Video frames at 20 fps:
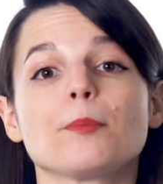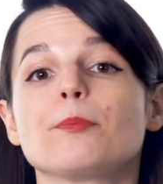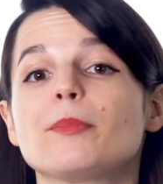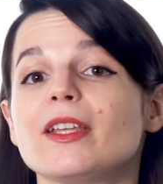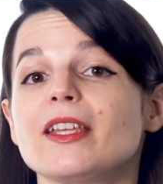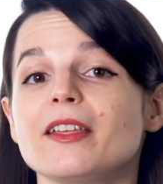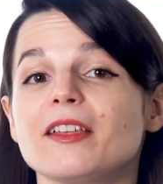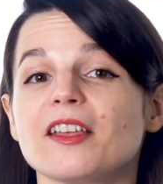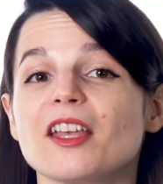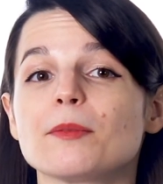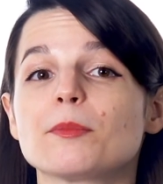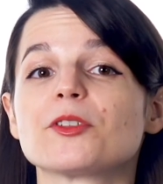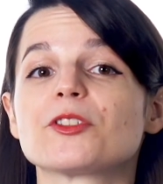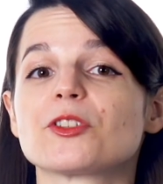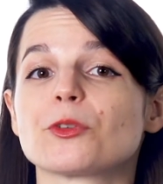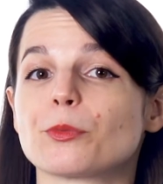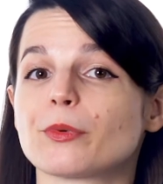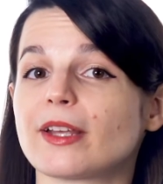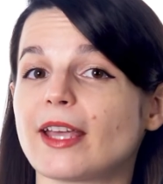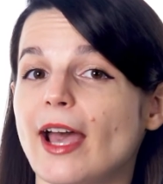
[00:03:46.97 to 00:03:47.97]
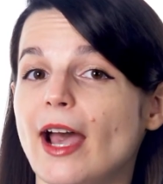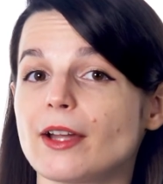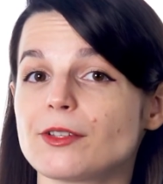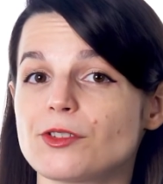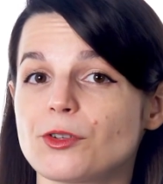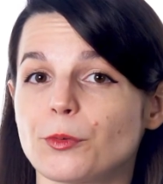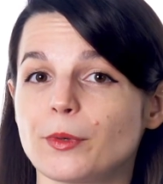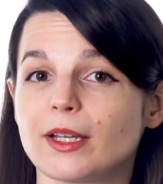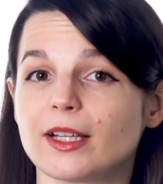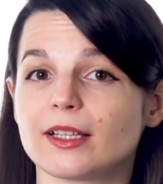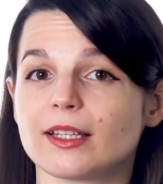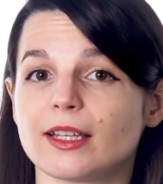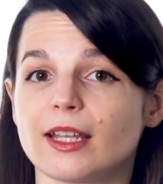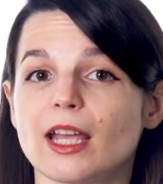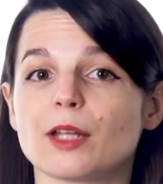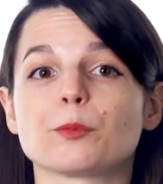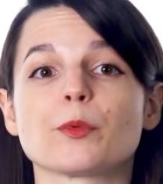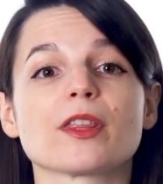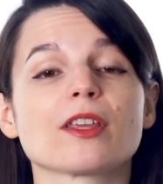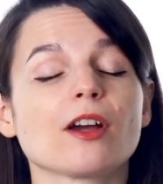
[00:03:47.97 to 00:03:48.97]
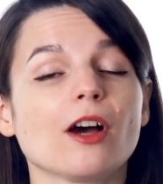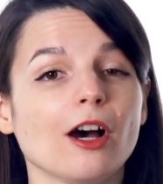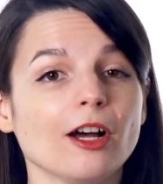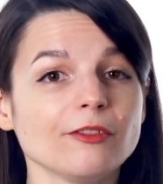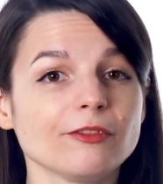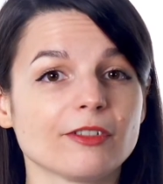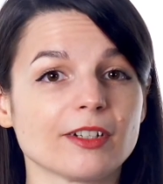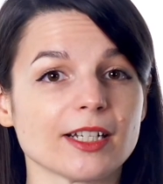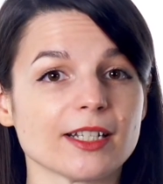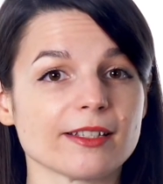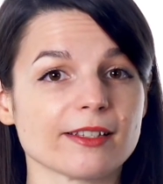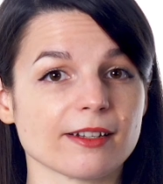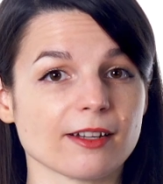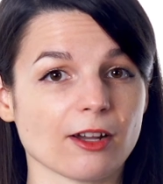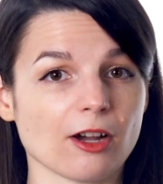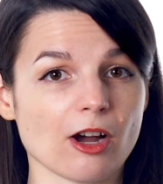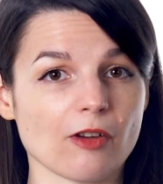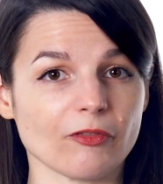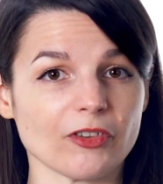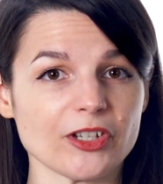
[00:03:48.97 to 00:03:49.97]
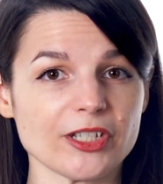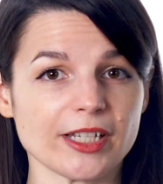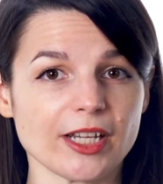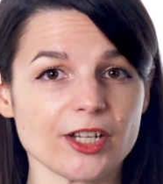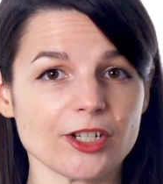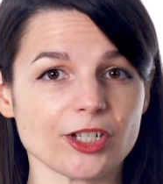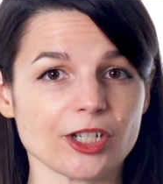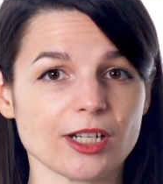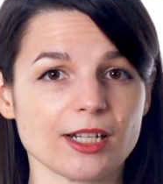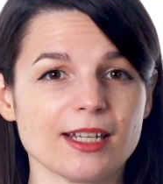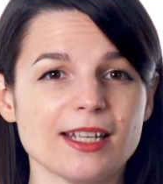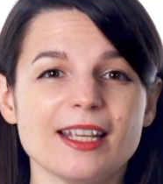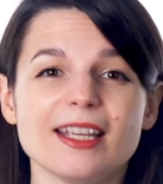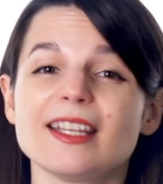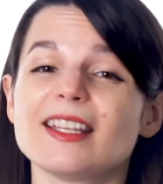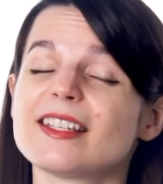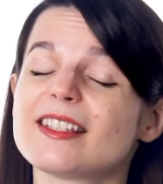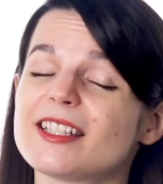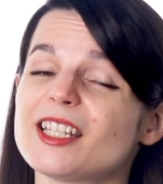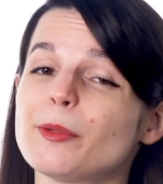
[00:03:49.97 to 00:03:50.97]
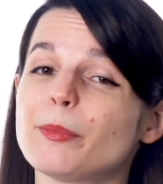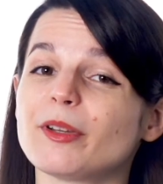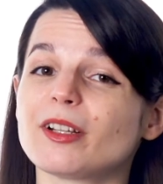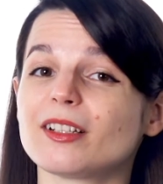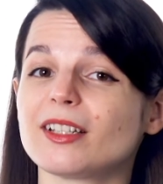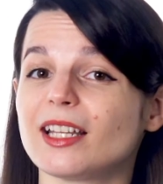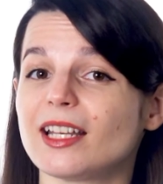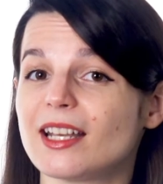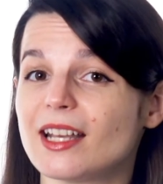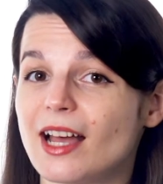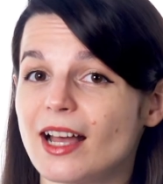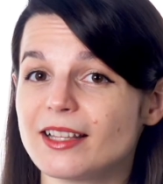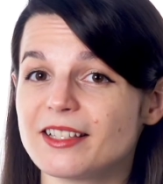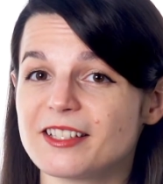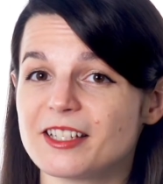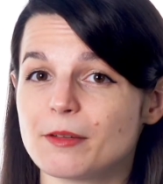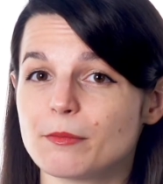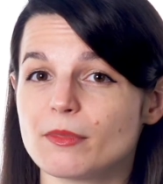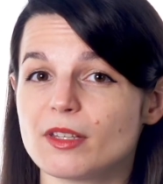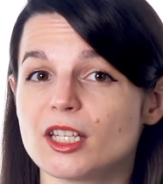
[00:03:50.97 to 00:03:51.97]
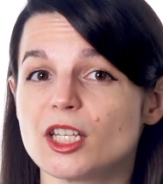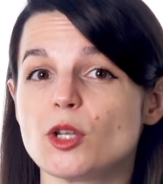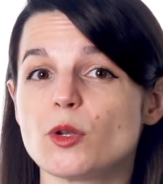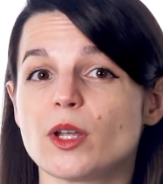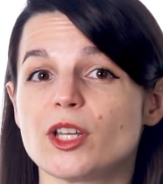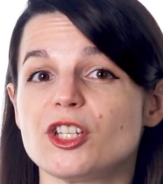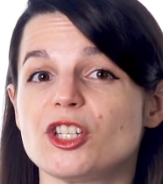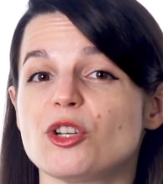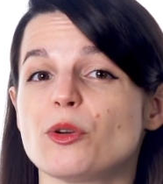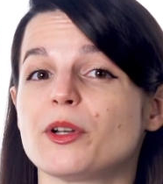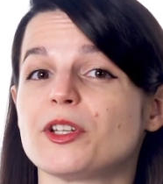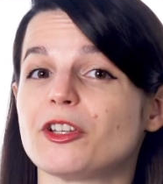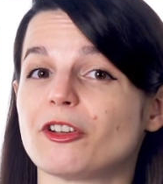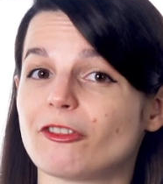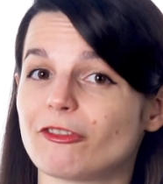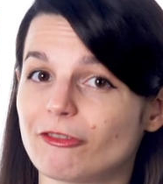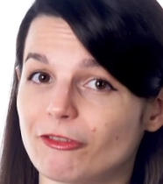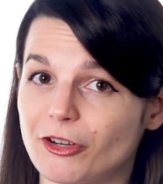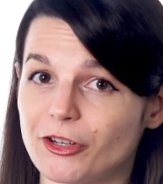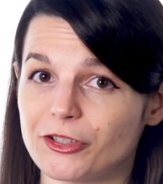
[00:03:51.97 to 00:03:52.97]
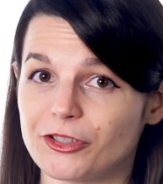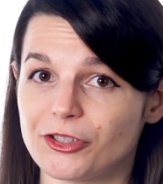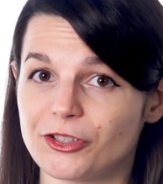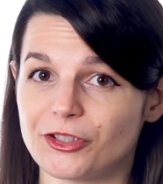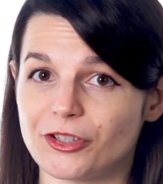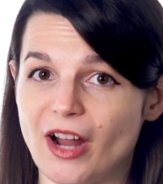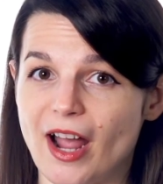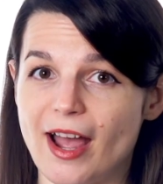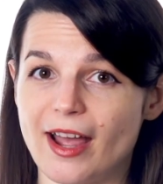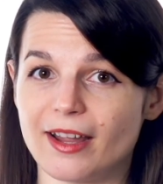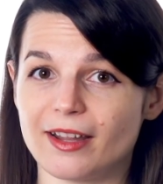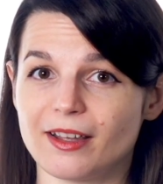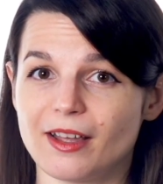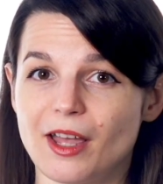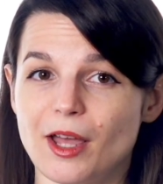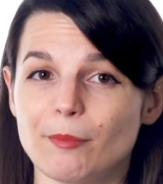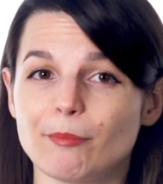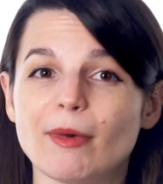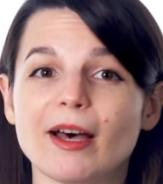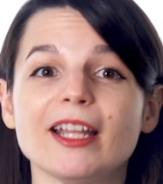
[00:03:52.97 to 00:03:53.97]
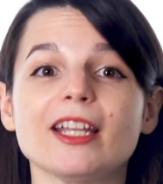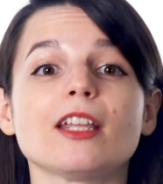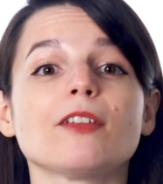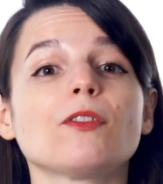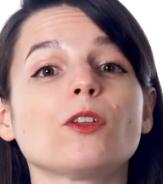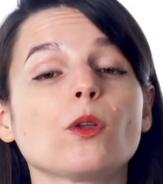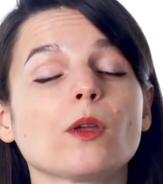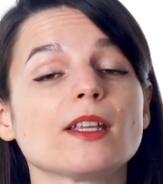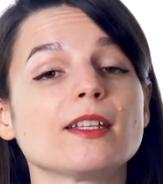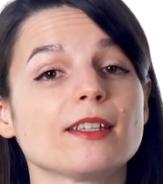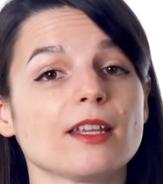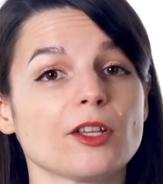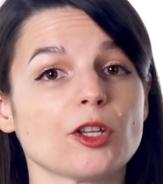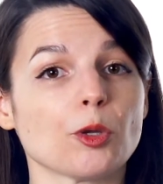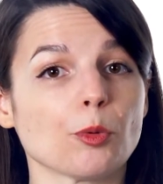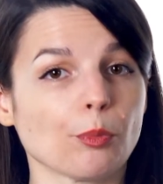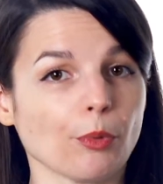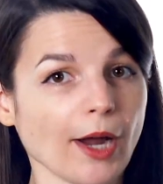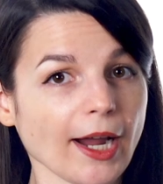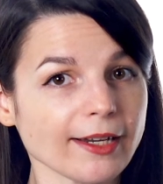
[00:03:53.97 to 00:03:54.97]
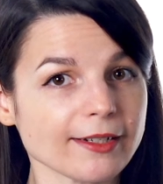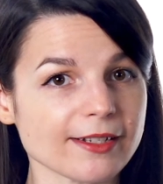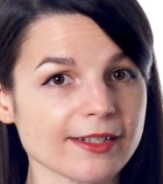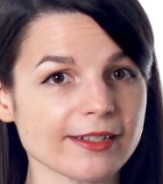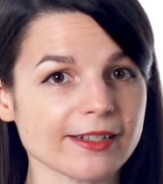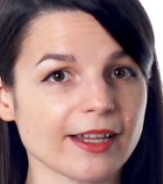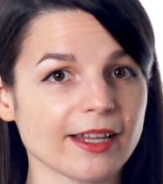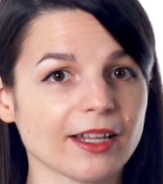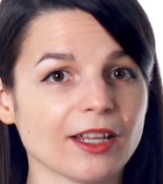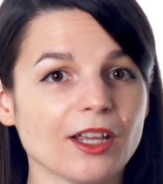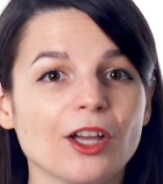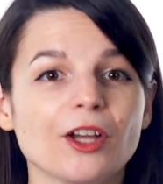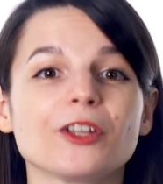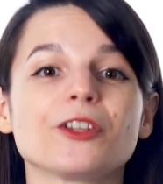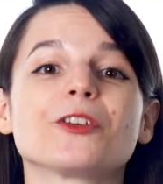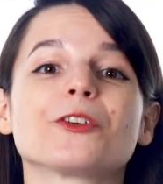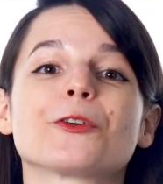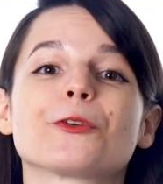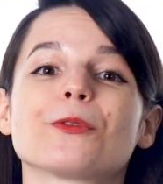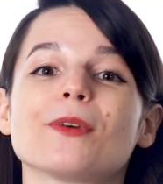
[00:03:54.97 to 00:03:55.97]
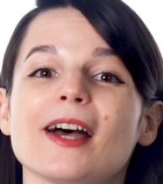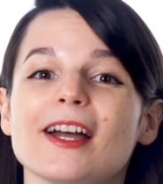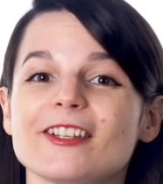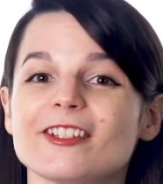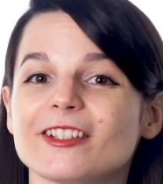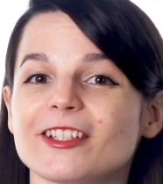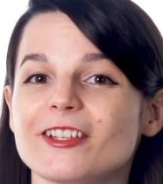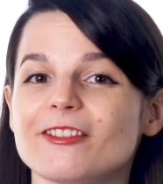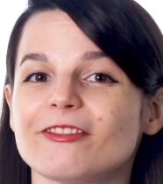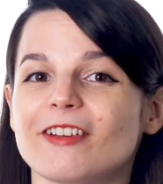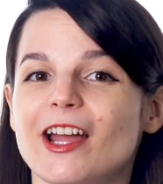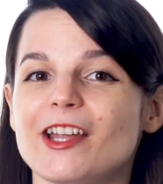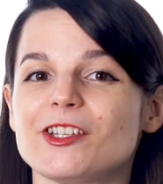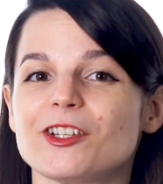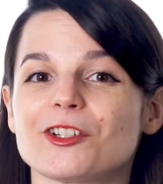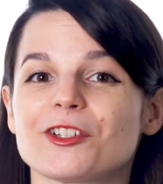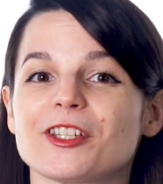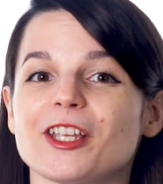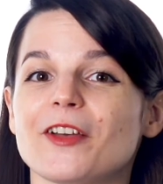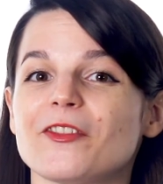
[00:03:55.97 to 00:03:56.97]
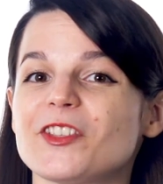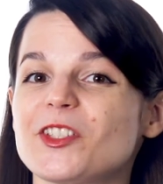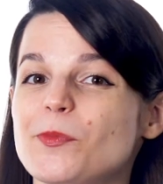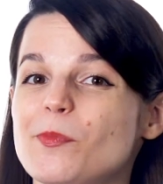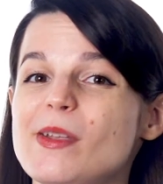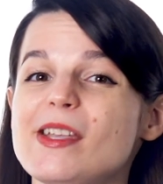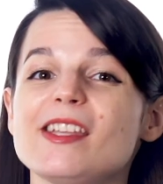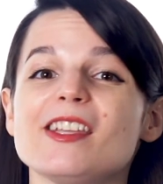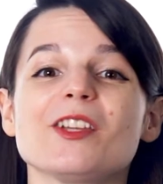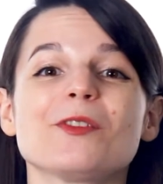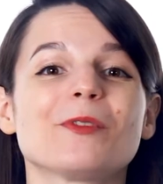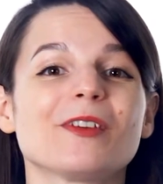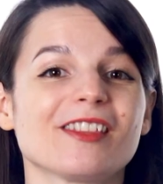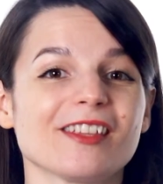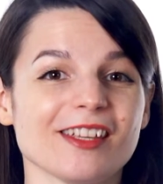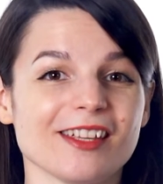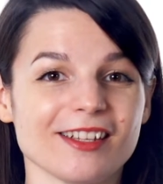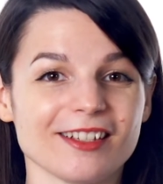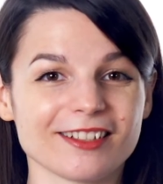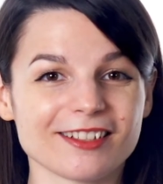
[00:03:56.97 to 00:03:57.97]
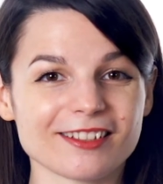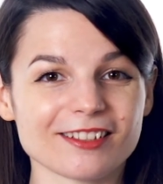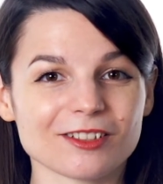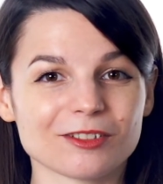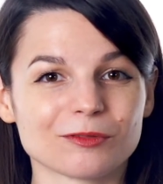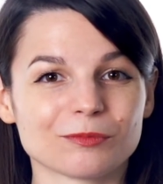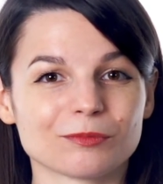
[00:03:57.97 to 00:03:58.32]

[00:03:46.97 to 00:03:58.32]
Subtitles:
Being able to react quickly and with confidence in a conversation is typically not something you can do on your first try, but if you continue practicing, you'll gradually find yourself speaking with ease.